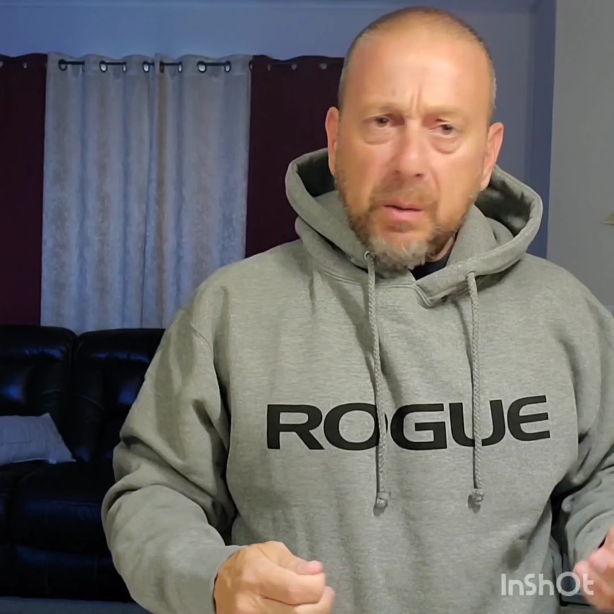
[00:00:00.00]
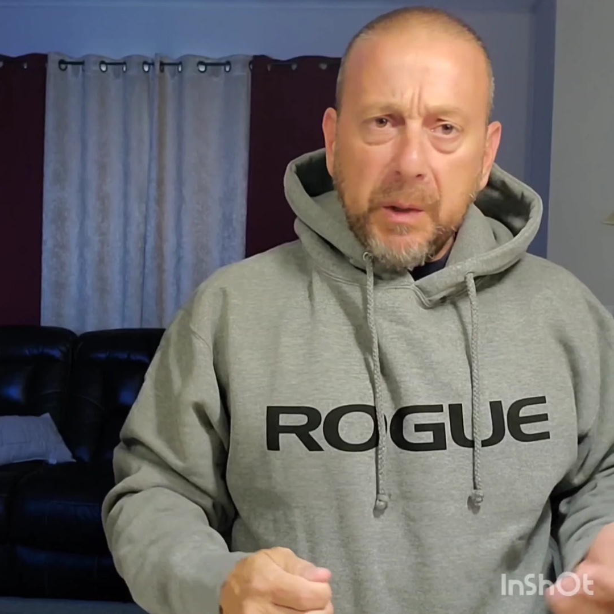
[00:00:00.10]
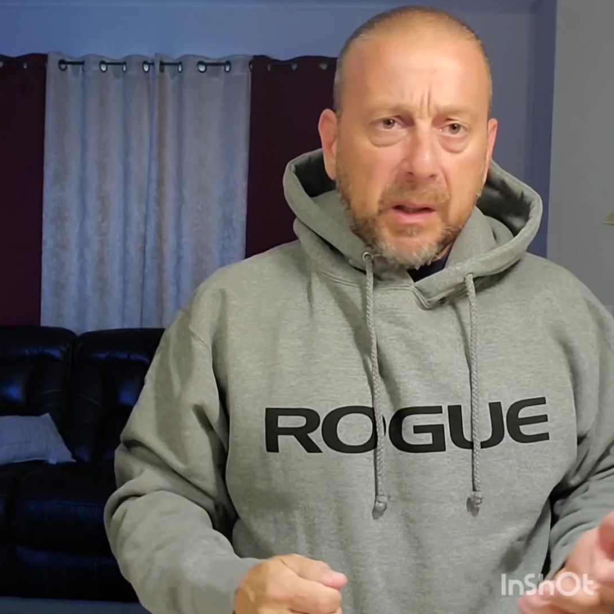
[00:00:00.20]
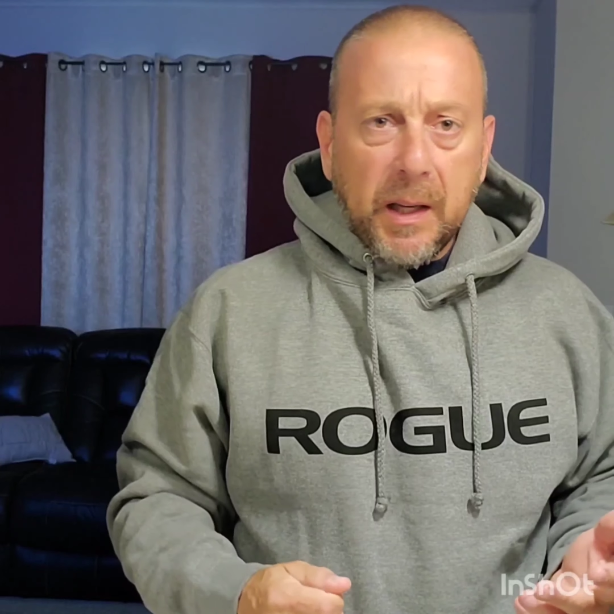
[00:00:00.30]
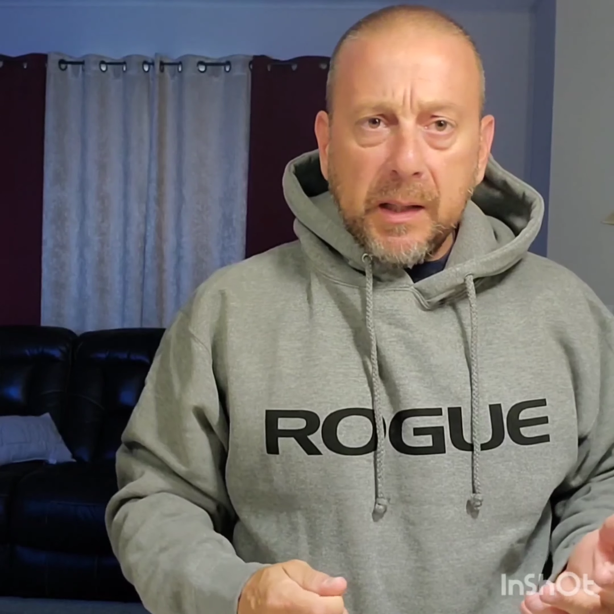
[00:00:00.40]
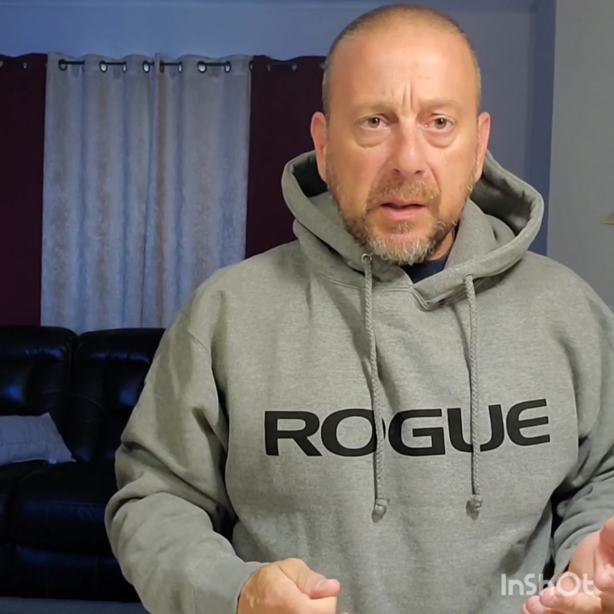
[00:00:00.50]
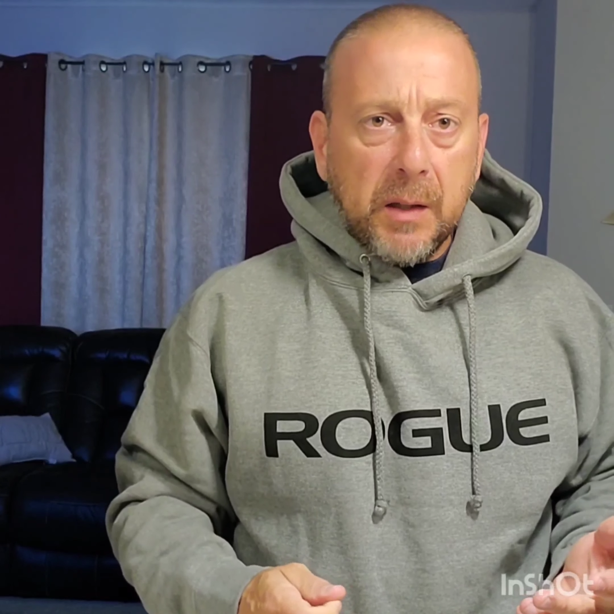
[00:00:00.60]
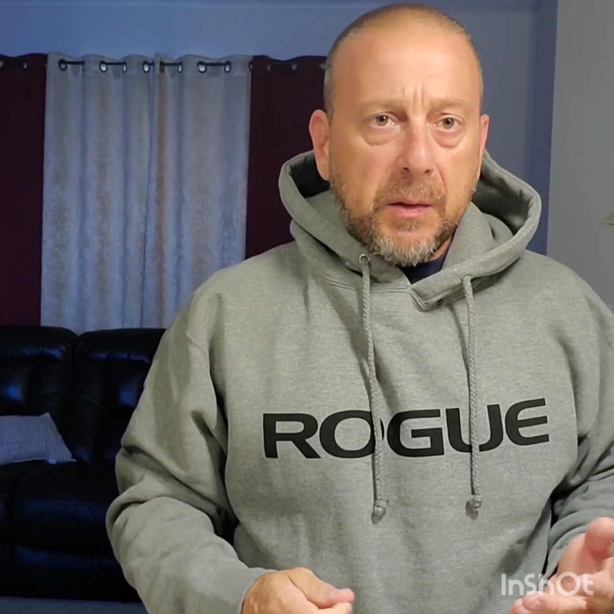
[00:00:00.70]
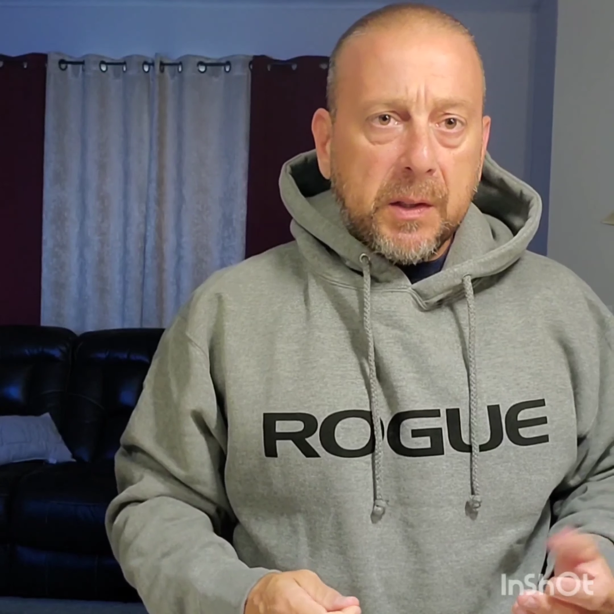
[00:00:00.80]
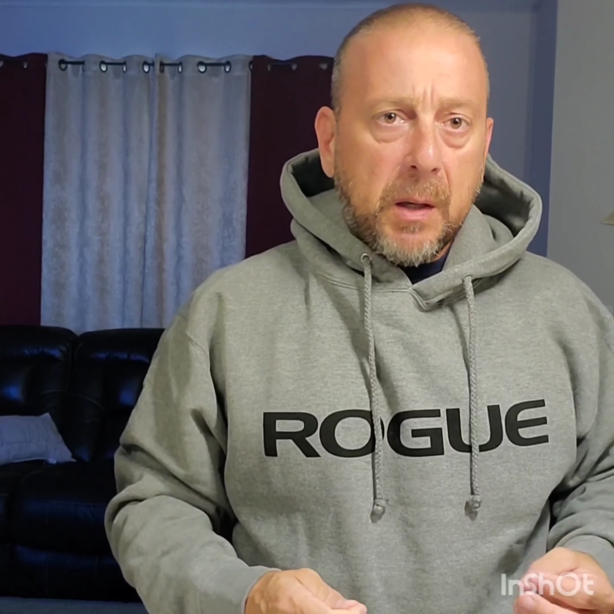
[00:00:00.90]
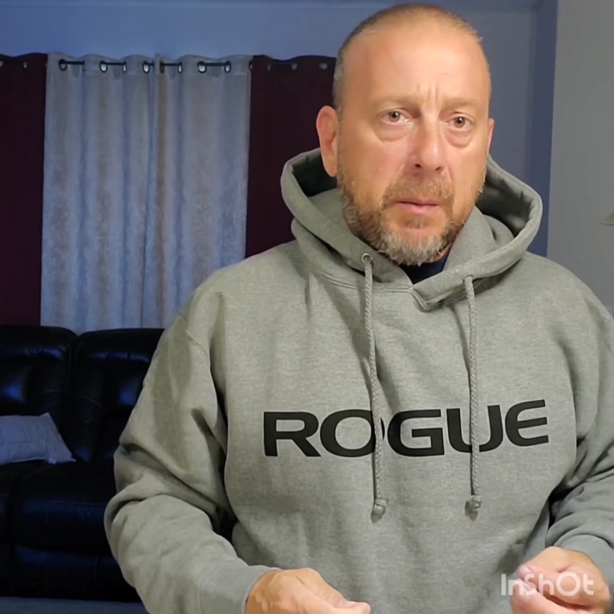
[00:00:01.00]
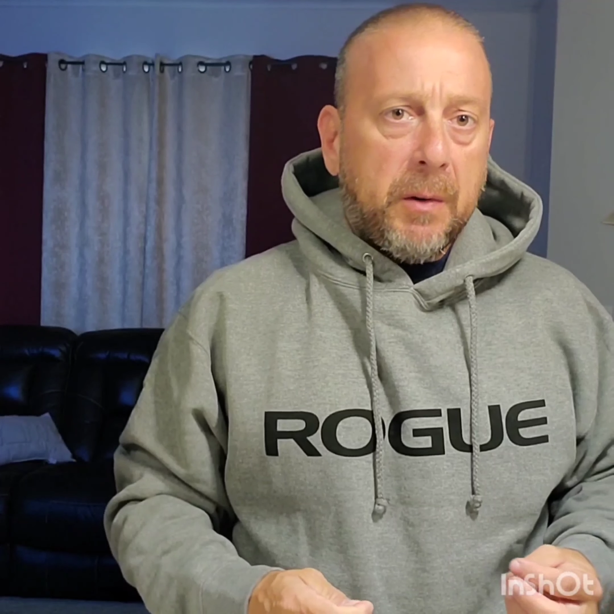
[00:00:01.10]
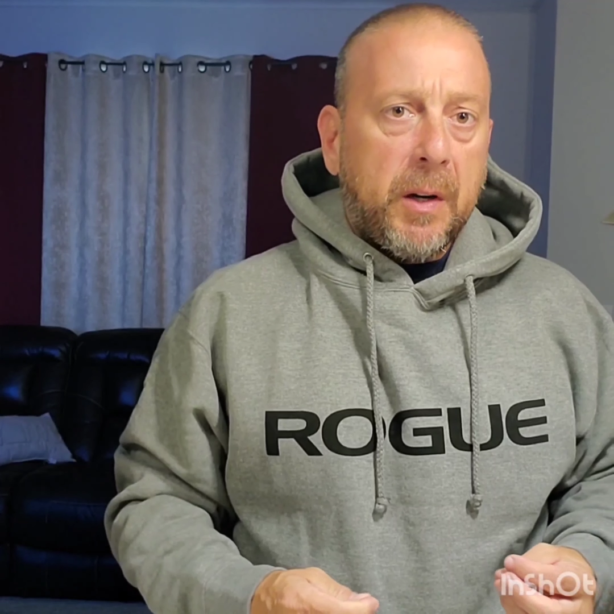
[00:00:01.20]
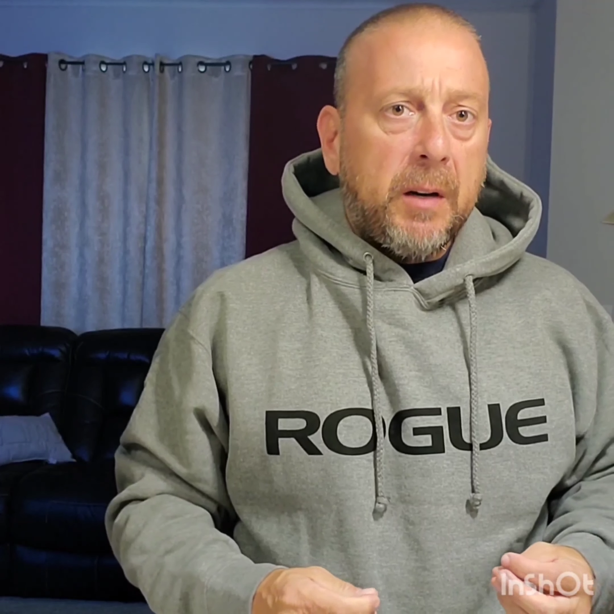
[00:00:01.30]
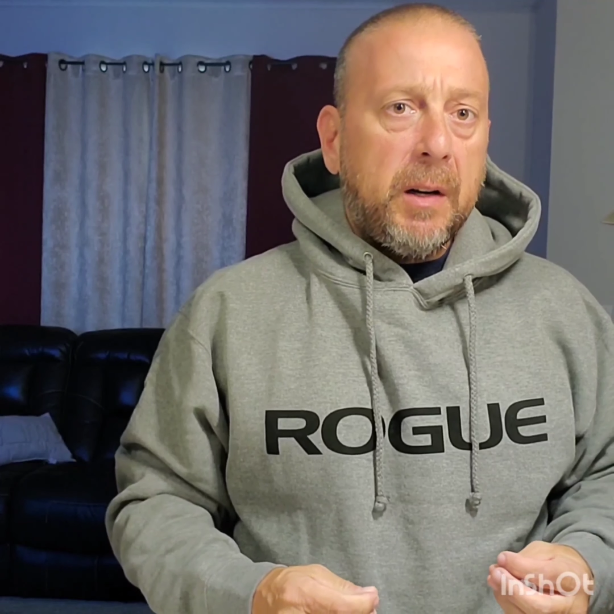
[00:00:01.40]
I mean, Thanksgiving's coming
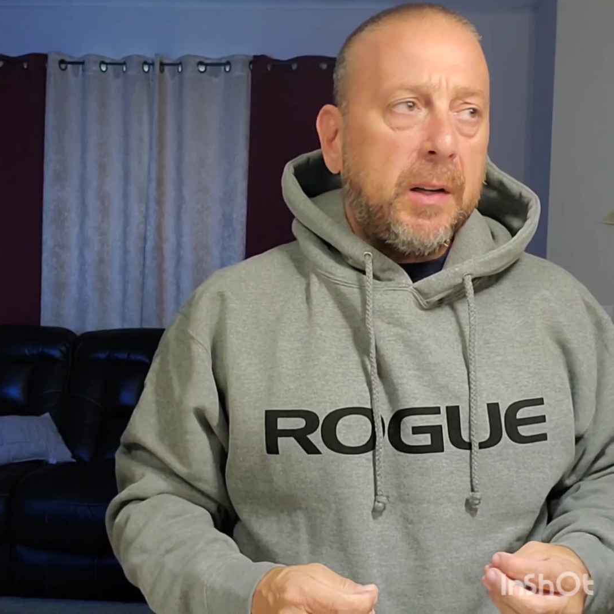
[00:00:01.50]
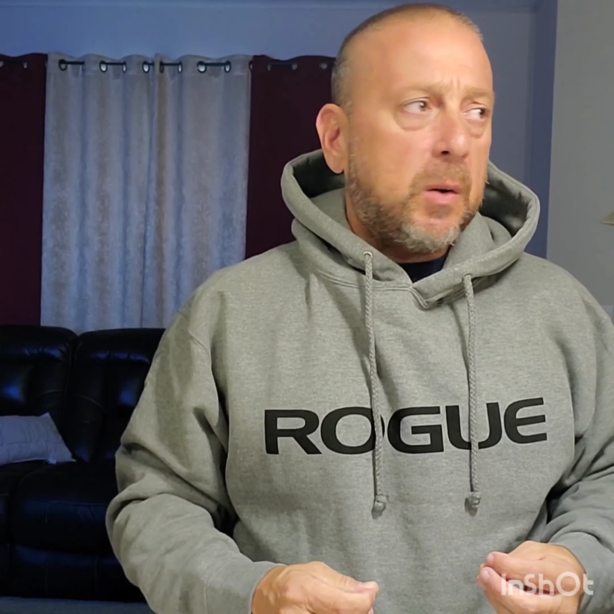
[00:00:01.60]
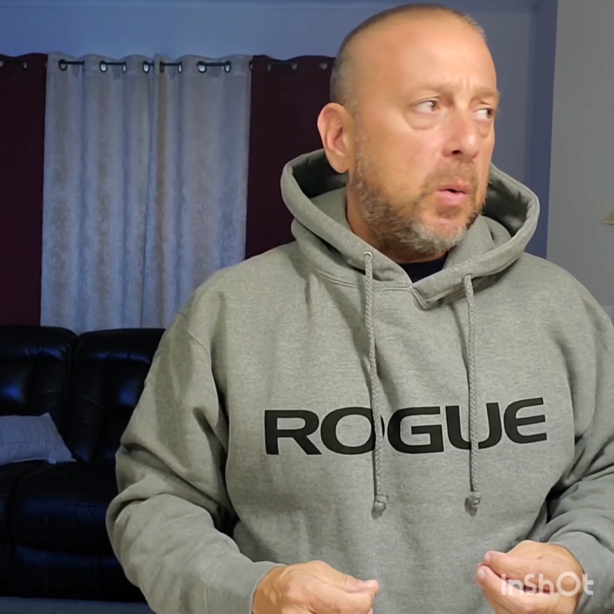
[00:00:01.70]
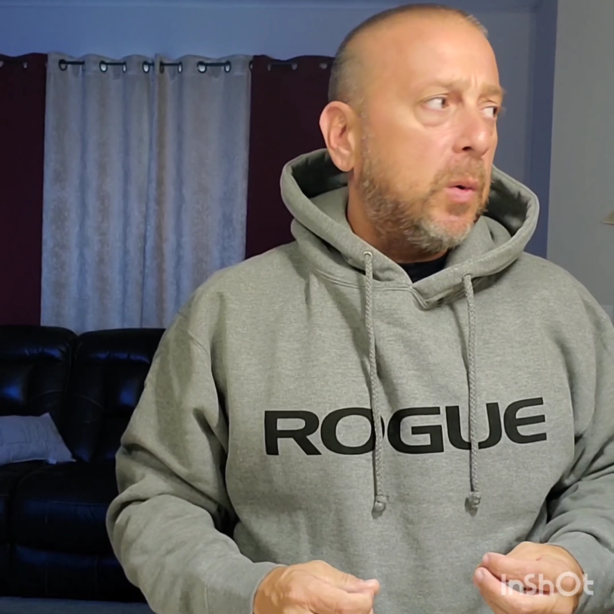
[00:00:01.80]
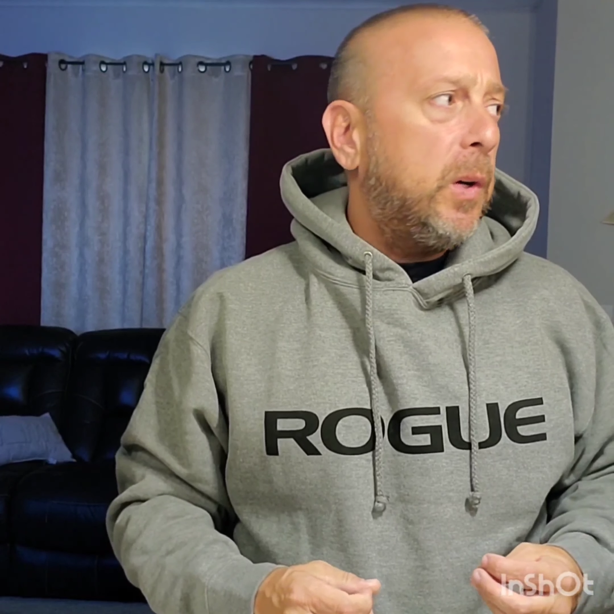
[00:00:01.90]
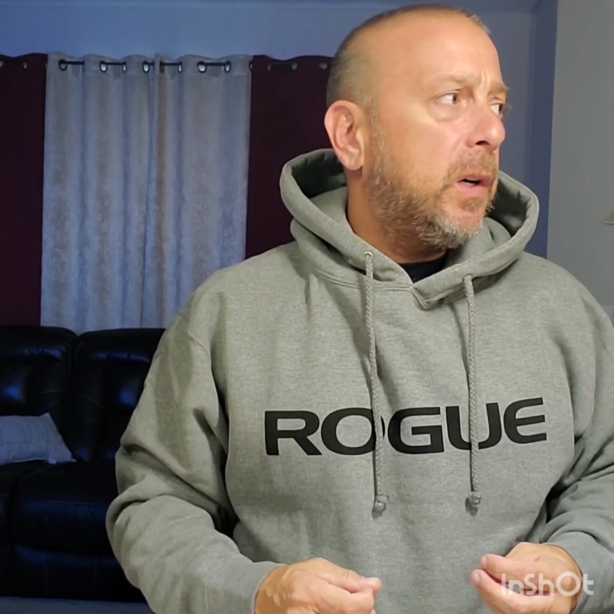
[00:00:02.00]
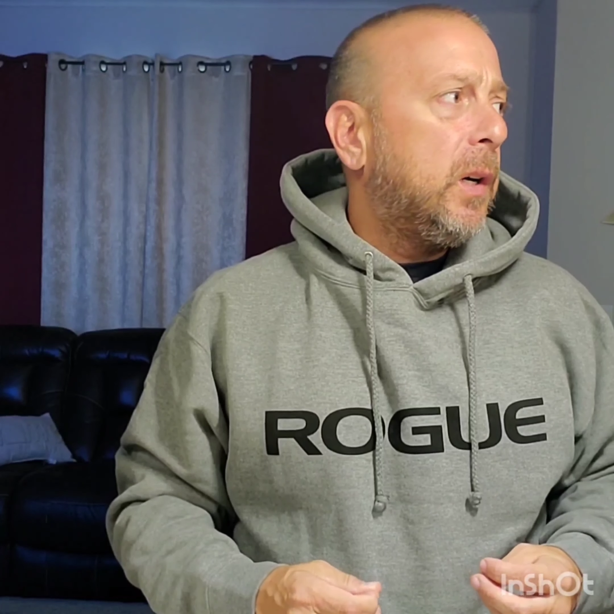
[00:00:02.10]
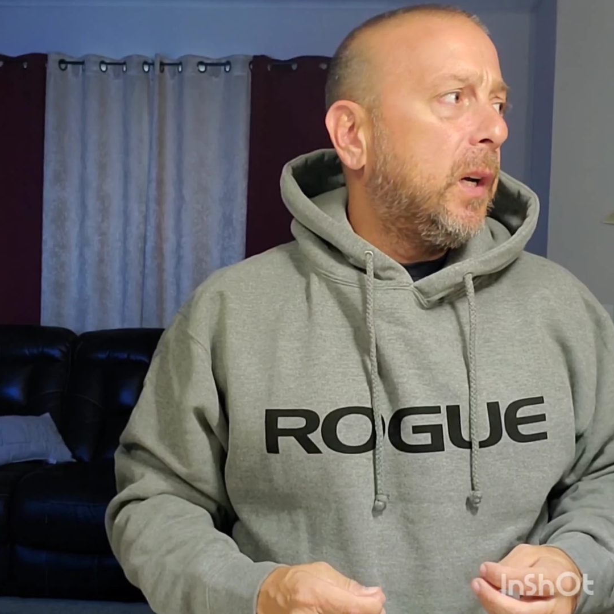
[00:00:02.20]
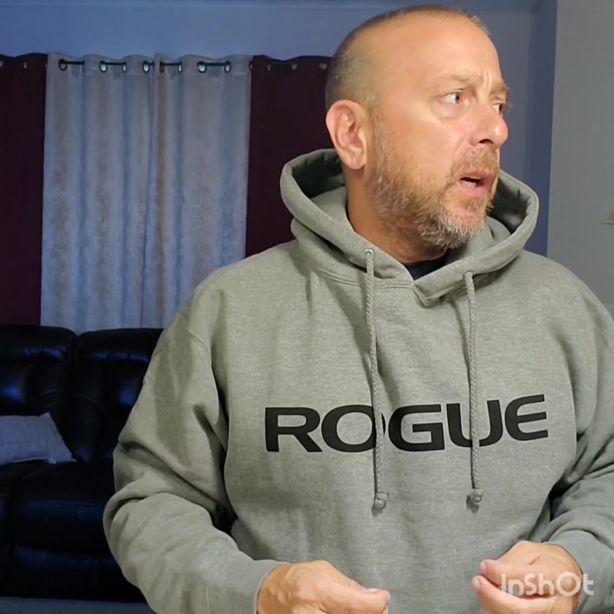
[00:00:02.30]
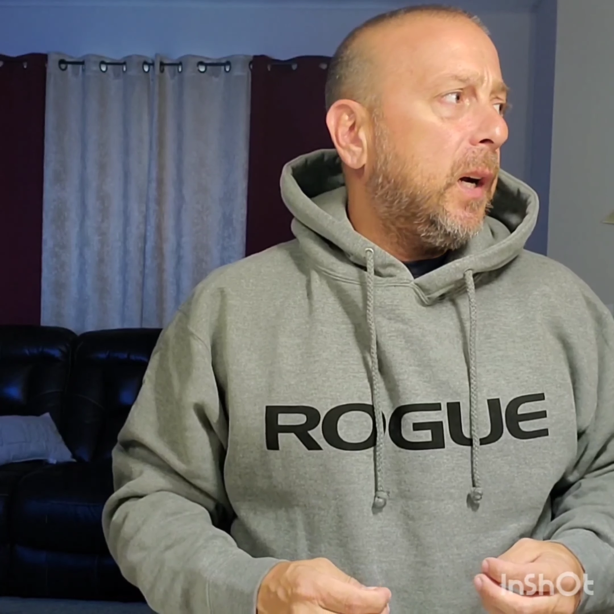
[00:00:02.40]
right around the corner.